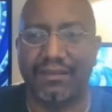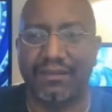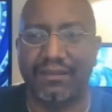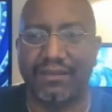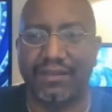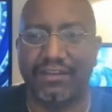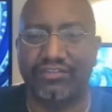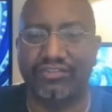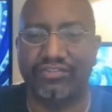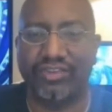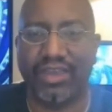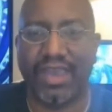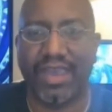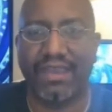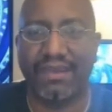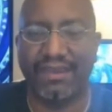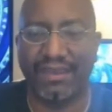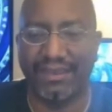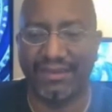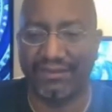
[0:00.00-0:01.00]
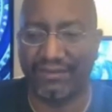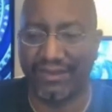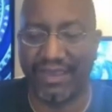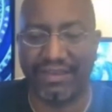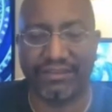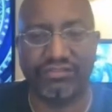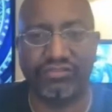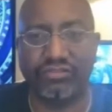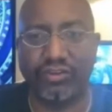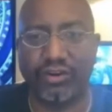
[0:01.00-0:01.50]
the Chinese,
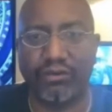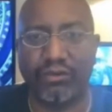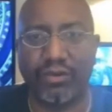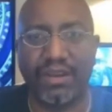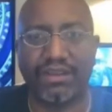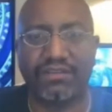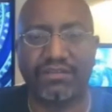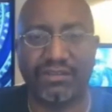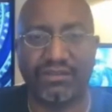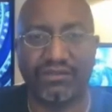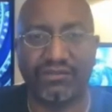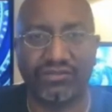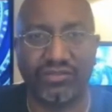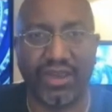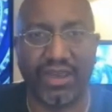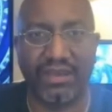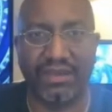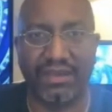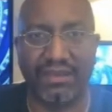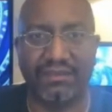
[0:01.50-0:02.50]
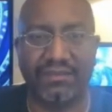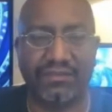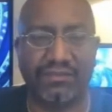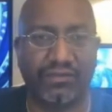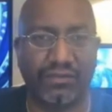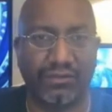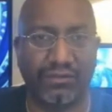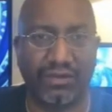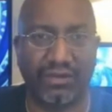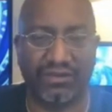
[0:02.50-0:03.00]
next generation of Chinese
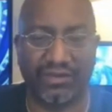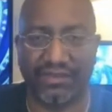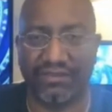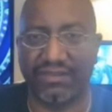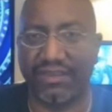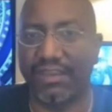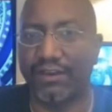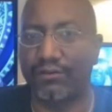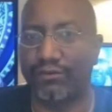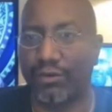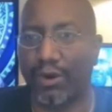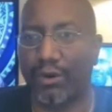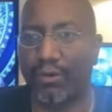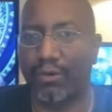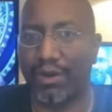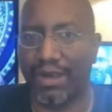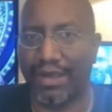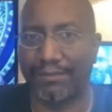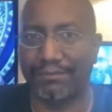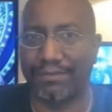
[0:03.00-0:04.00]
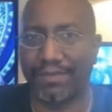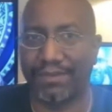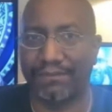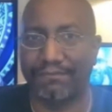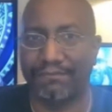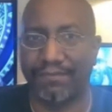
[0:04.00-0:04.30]
students, as they grow up,